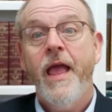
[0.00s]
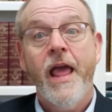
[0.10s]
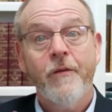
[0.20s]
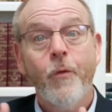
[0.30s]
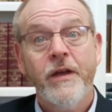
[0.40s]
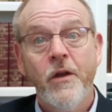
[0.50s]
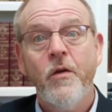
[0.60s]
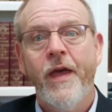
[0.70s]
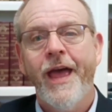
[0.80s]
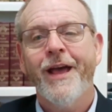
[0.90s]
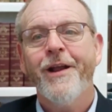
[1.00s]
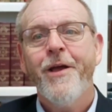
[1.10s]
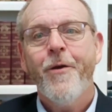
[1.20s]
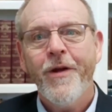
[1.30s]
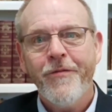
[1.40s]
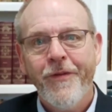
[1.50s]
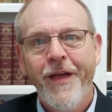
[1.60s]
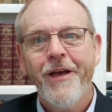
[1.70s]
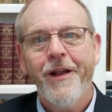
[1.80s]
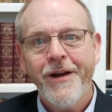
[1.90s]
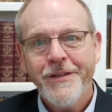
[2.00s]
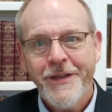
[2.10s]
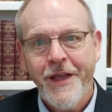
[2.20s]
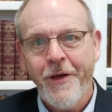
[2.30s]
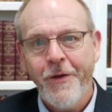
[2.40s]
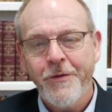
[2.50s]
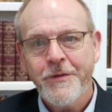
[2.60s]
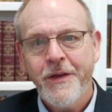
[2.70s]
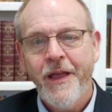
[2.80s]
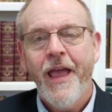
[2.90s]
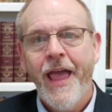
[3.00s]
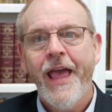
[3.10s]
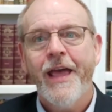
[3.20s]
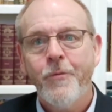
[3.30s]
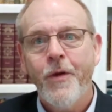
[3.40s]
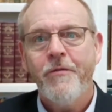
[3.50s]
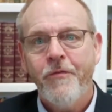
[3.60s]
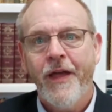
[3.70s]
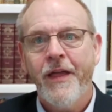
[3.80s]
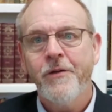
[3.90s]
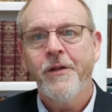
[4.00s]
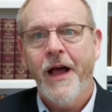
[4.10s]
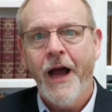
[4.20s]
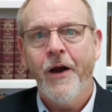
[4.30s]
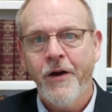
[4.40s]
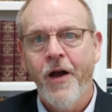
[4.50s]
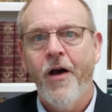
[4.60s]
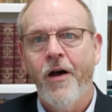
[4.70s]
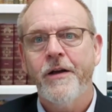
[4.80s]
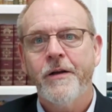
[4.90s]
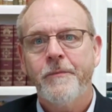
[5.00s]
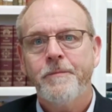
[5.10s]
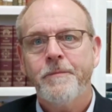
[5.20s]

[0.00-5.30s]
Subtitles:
And if we do that, we fail ourselves and we fail our God.